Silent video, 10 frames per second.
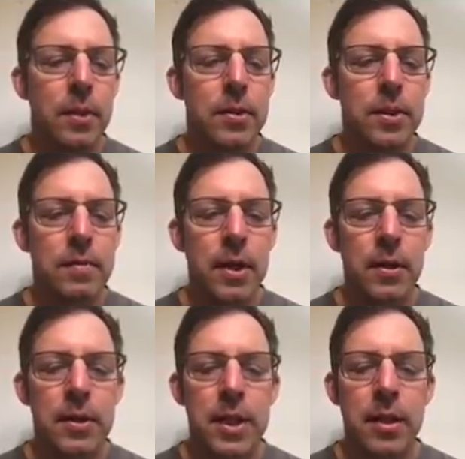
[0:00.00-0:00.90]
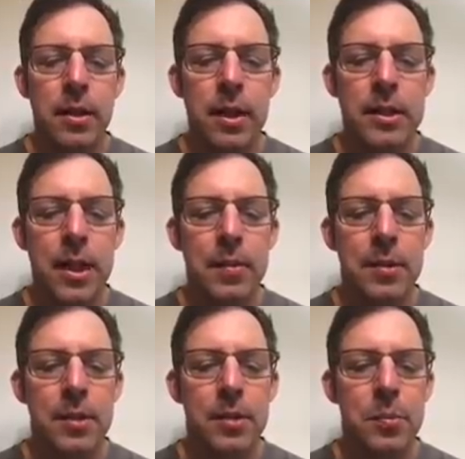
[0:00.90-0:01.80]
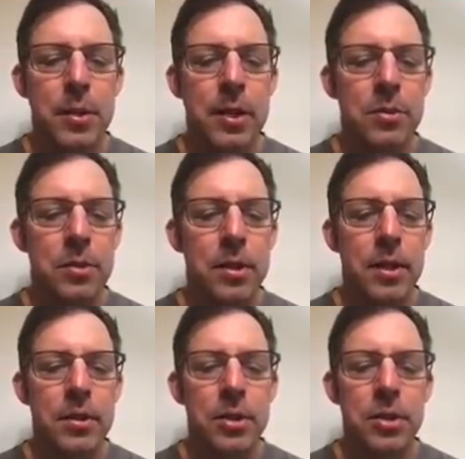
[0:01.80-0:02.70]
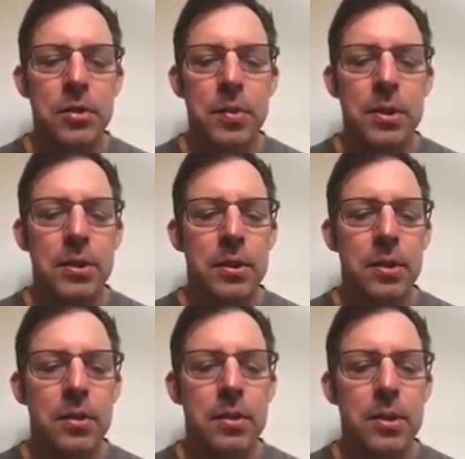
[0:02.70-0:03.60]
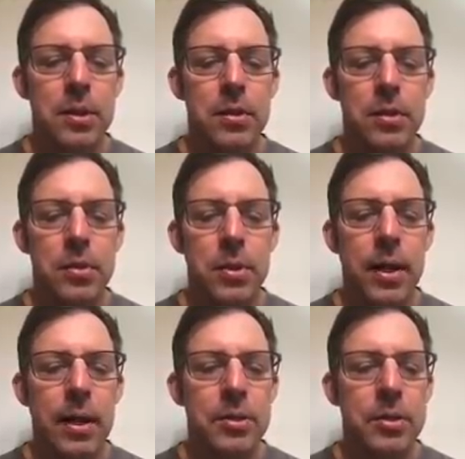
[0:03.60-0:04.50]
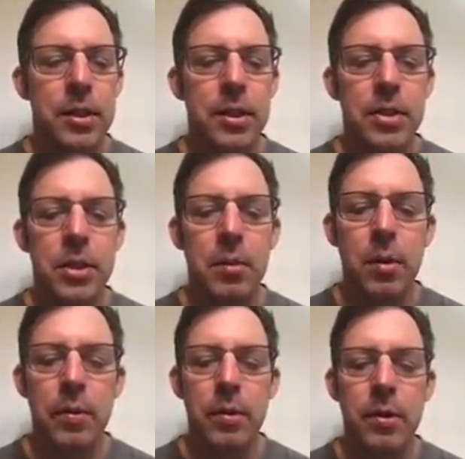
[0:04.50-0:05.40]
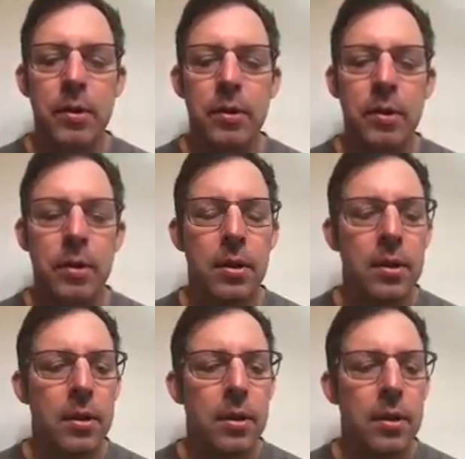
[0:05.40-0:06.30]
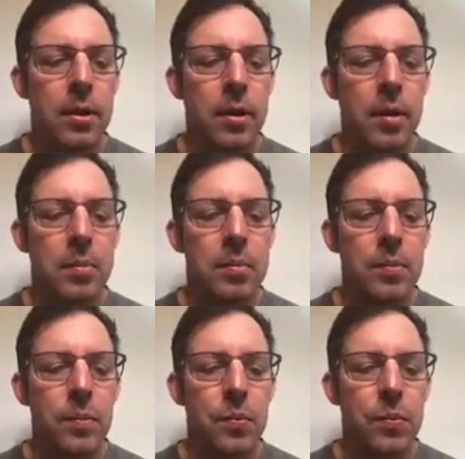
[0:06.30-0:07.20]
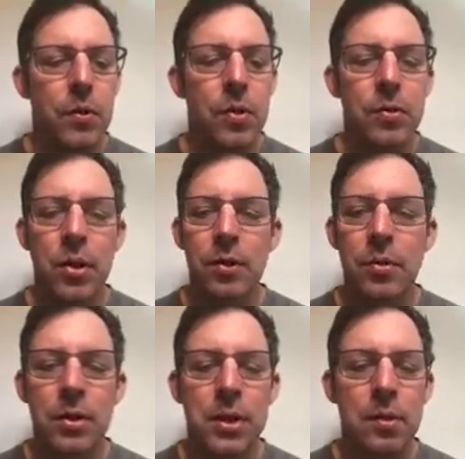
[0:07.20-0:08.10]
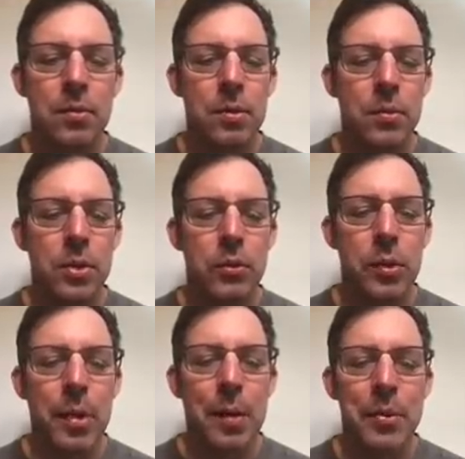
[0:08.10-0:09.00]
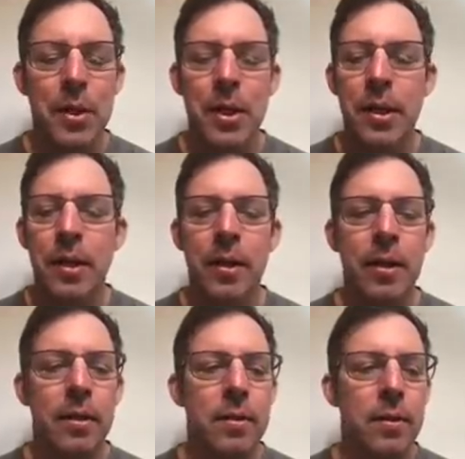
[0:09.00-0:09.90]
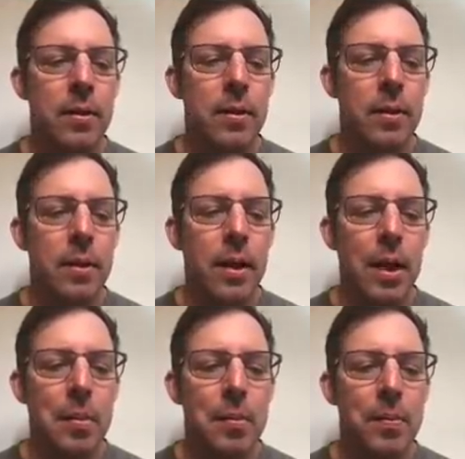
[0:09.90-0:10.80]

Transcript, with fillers: So you've got all this heat on the landscape that's always potential starts. It just means, you know, it's still in this really hazardous condition. And what we learned um, over and over is that when you repopulate an area, um,